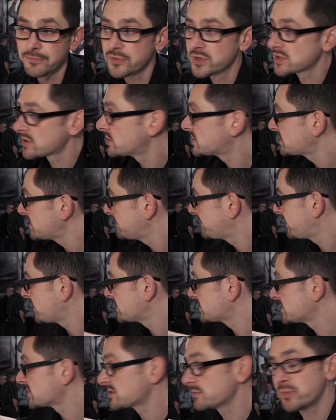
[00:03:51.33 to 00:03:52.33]
So
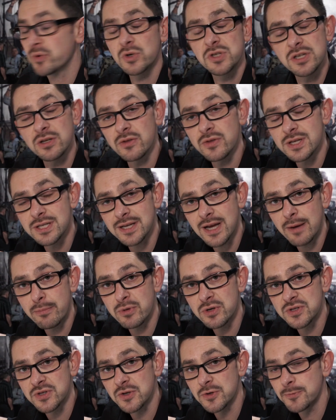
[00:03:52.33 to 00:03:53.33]
CFast is supported on this
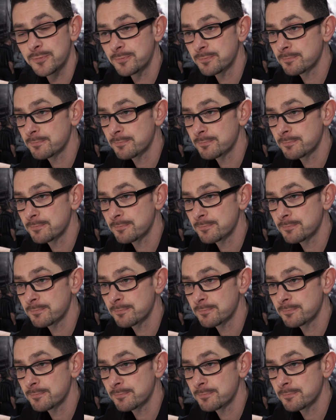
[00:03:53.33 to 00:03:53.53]
camera too.